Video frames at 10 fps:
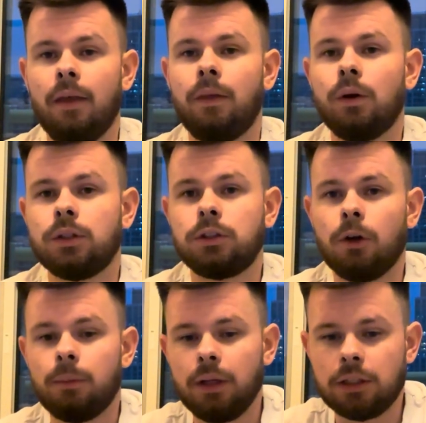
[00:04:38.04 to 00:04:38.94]
There are so
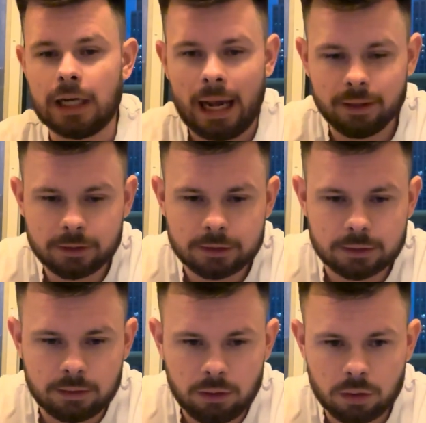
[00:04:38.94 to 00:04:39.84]
many challenges
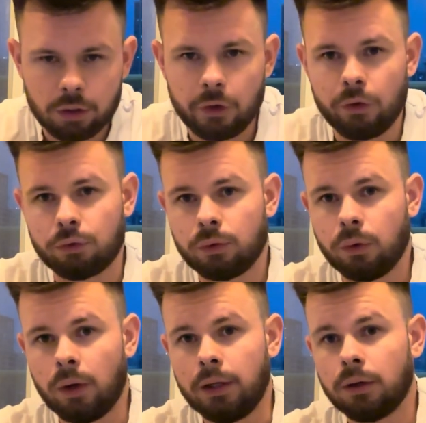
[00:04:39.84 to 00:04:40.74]
that you're going to go
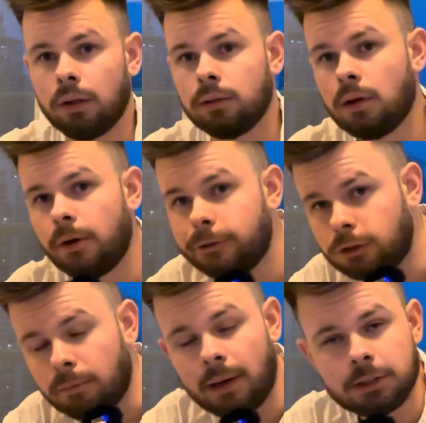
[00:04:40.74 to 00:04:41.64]
through, and you're going to learn
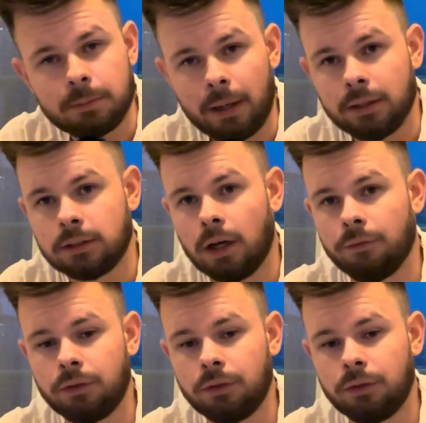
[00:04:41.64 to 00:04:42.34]
so much about yourself.